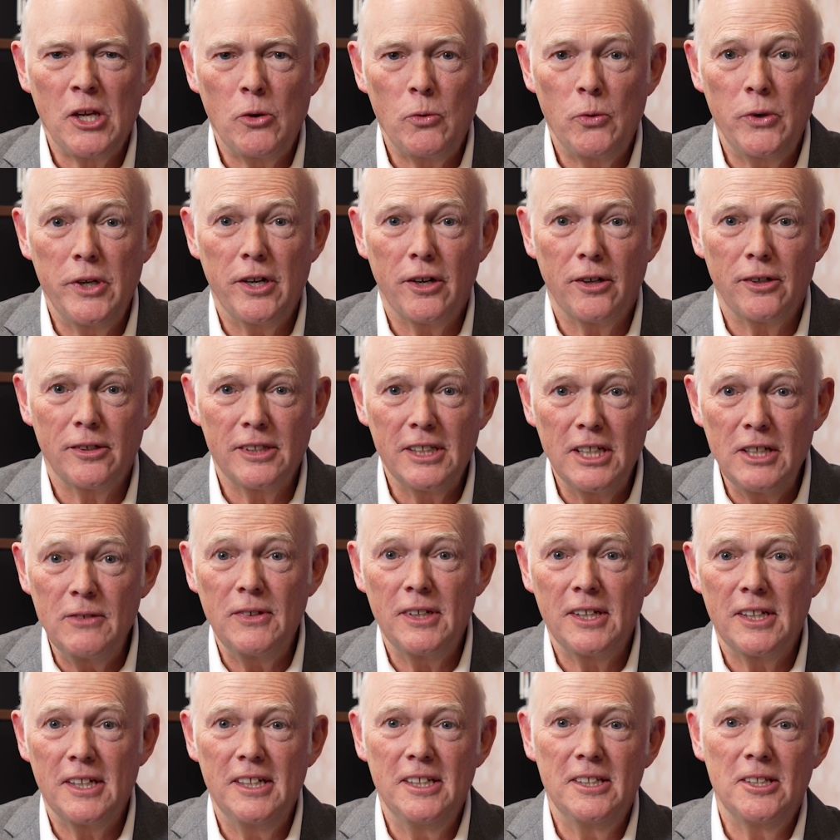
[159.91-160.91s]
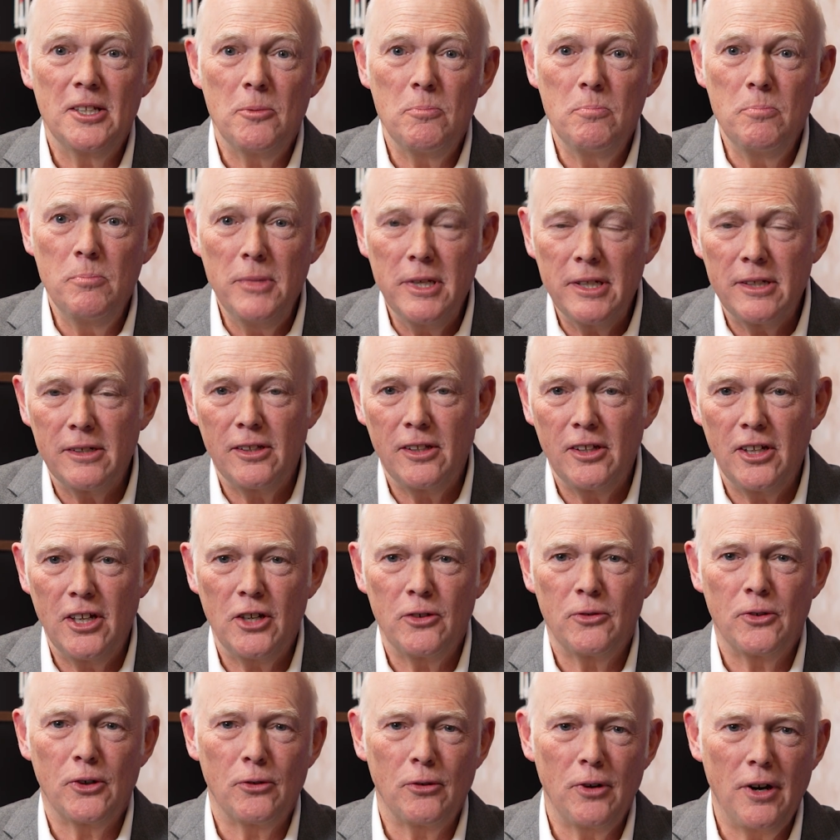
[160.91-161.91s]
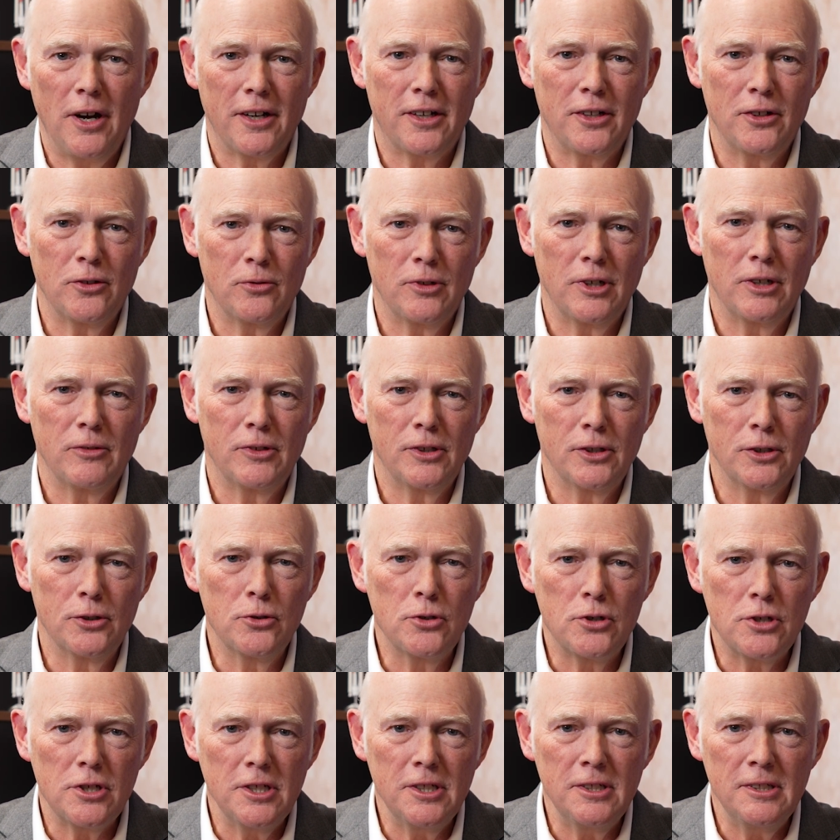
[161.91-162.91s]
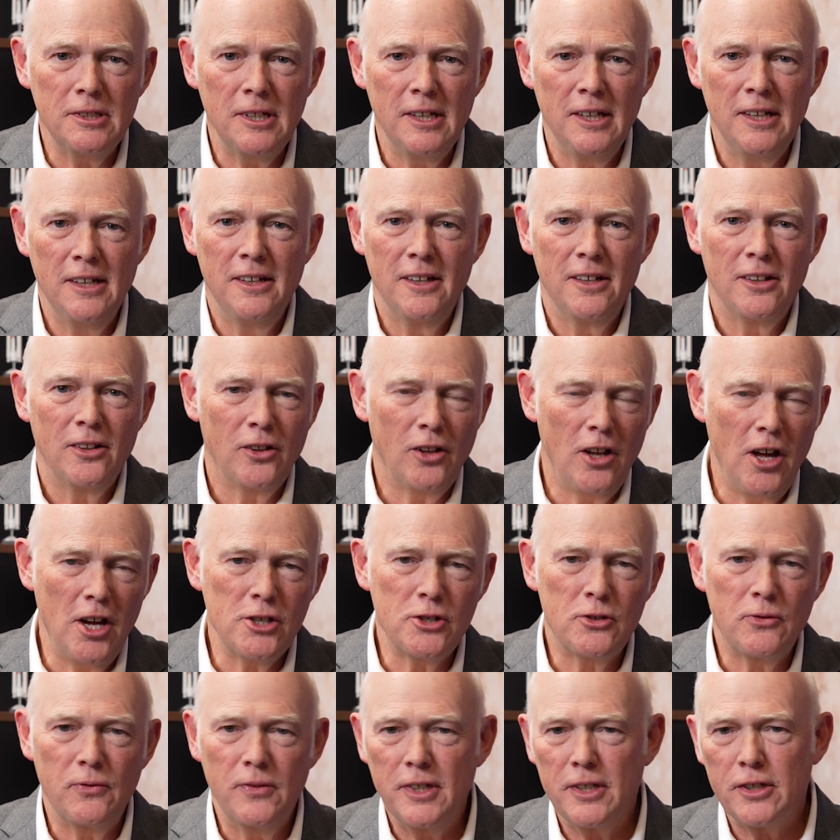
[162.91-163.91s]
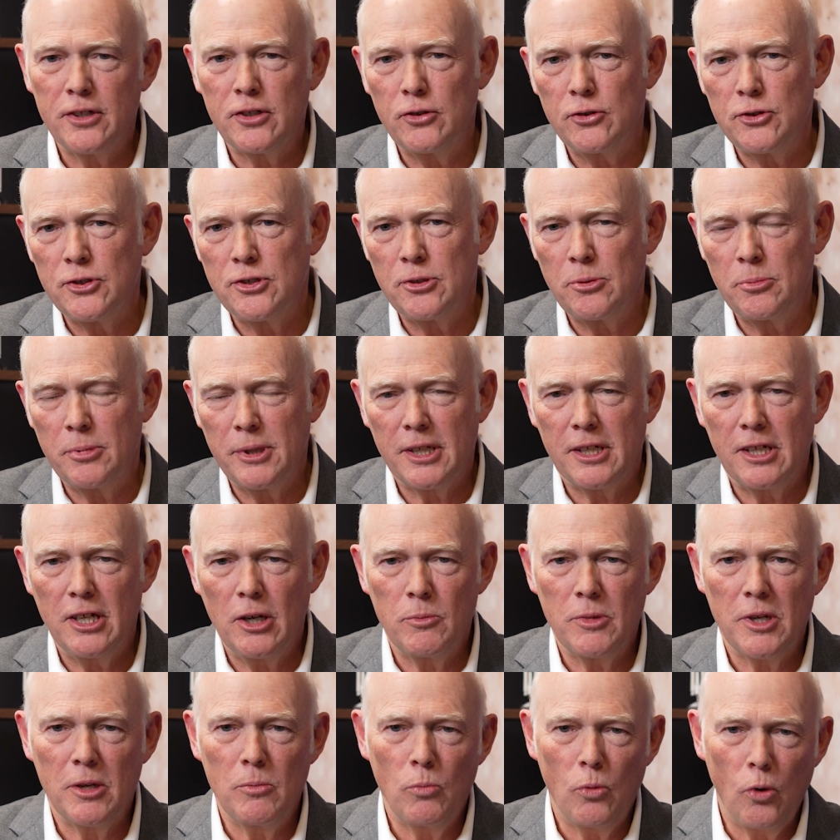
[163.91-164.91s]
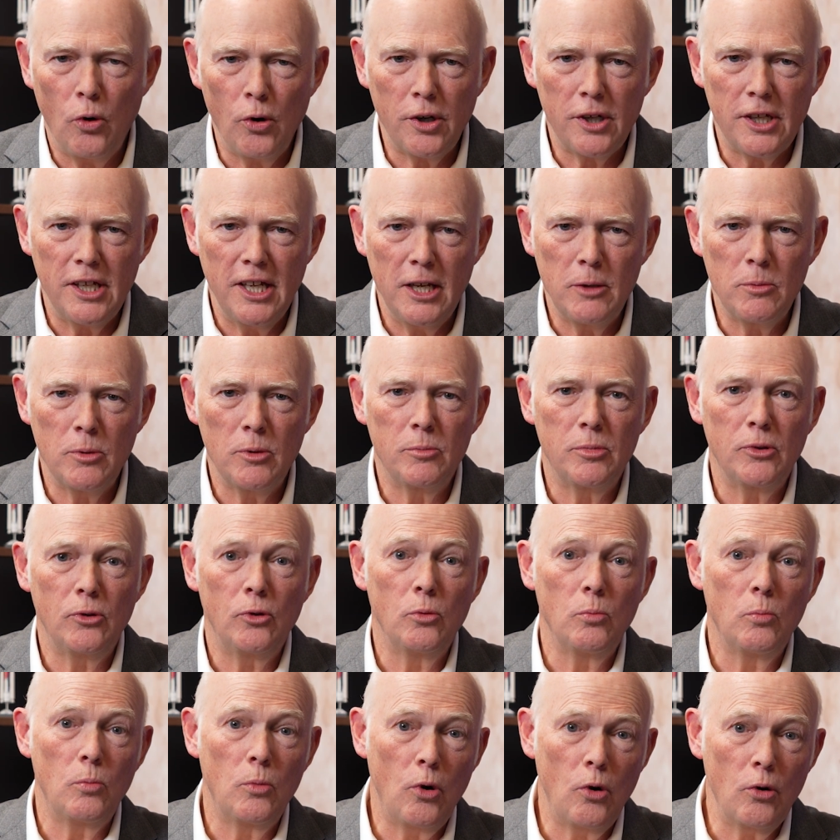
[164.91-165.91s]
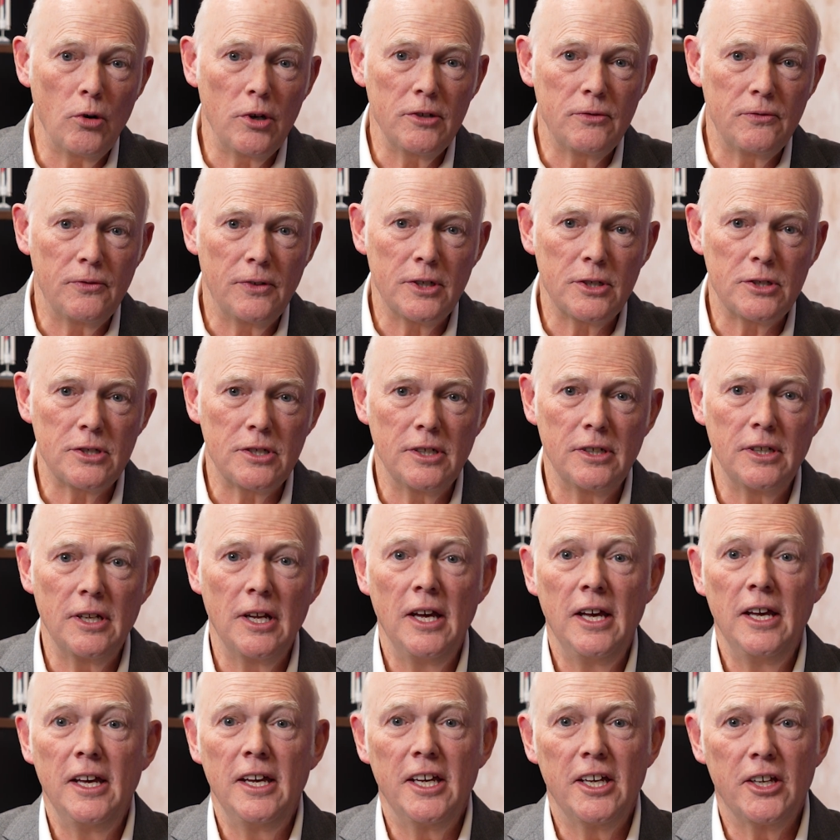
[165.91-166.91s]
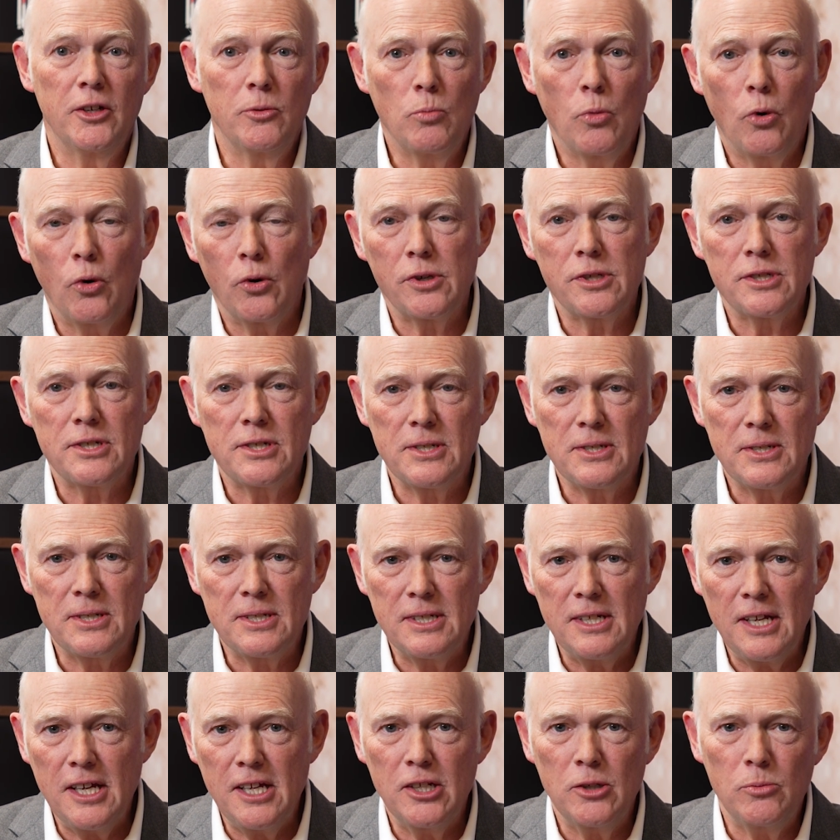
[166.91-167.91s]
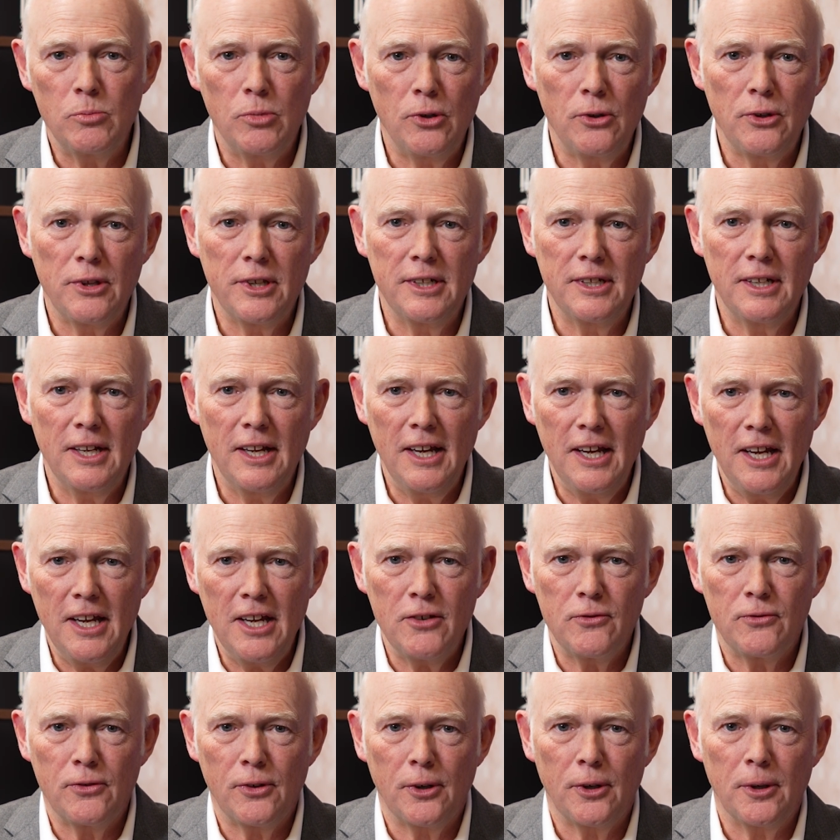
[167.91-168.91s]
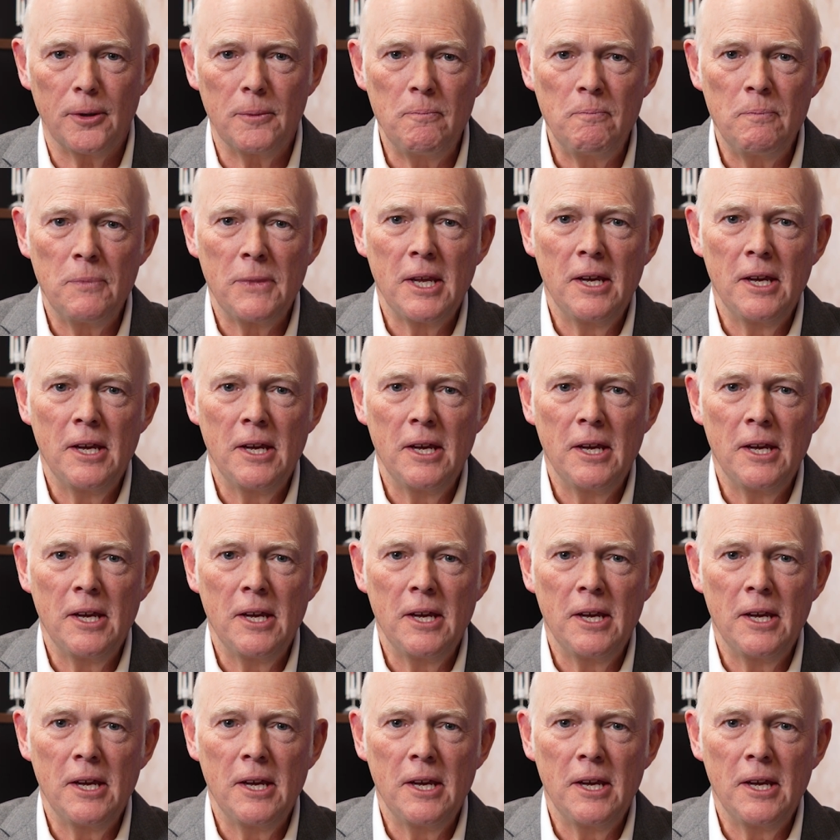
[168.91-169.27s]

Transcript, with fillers: We are living in the middle of a rocket revolution. Launch vehicles are becoming more capable, more efficient, and more sustainable than ever.